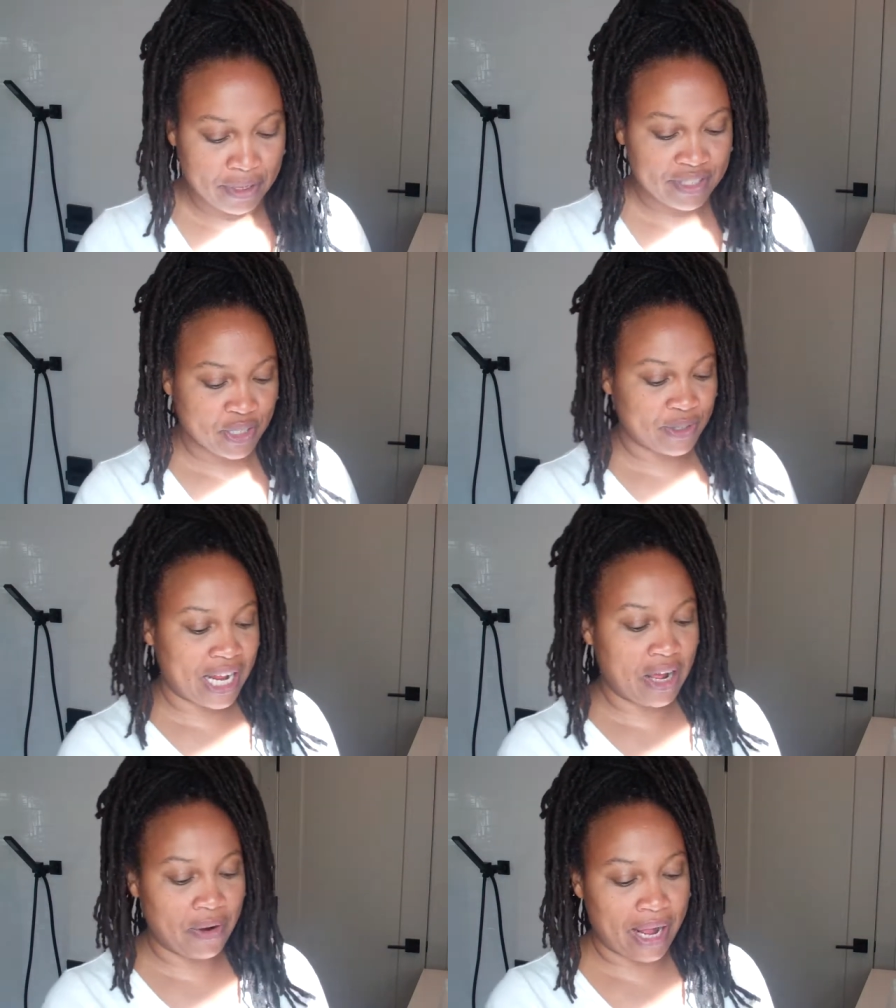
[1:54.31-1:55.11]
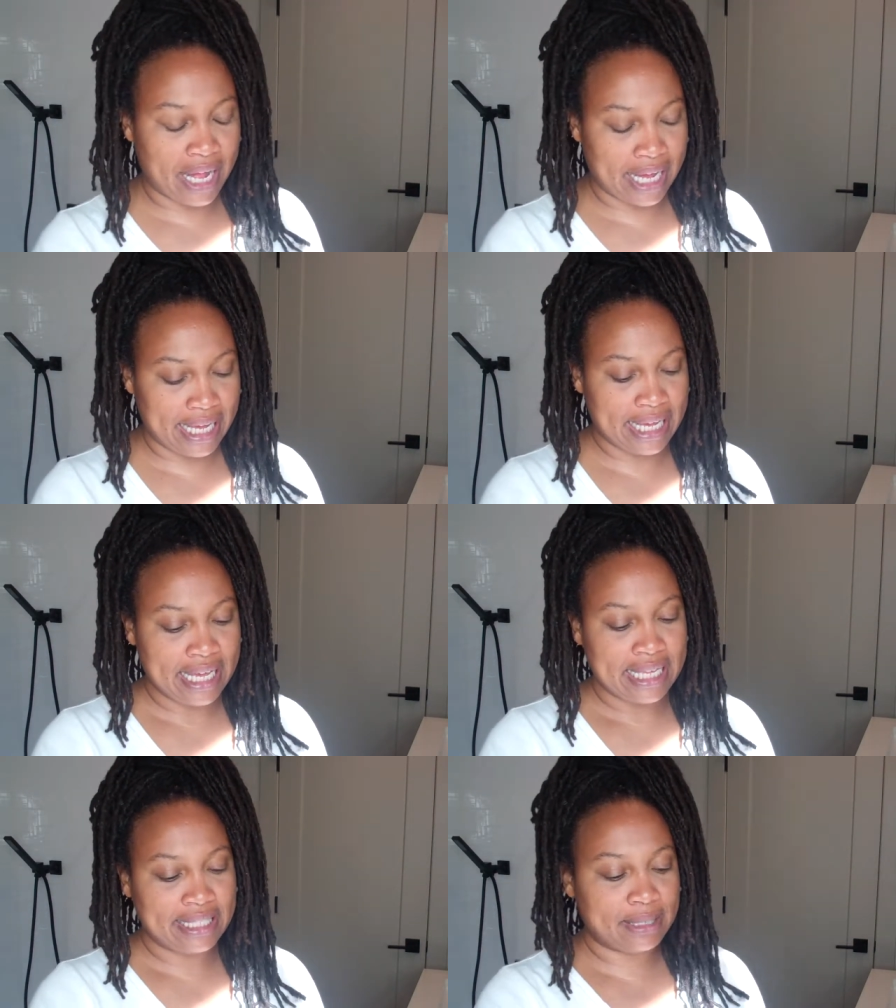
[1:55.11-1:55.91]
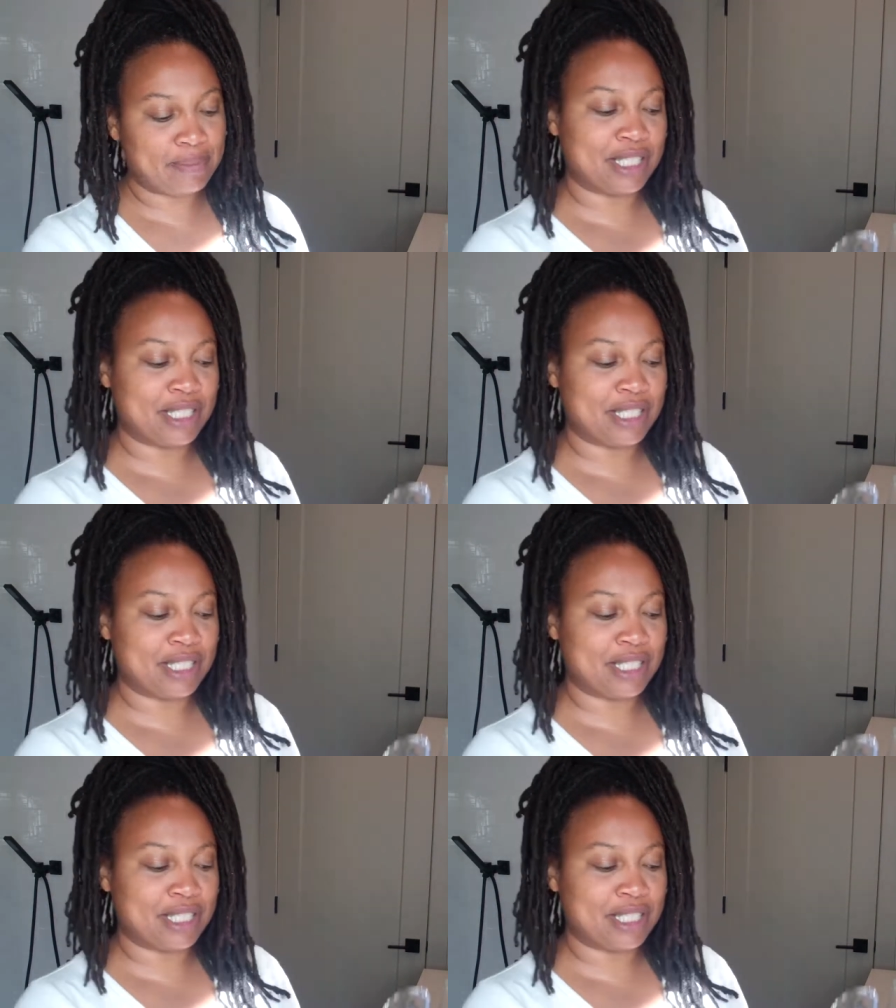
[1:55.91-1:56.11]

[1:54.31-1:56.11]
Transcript: so now I dipped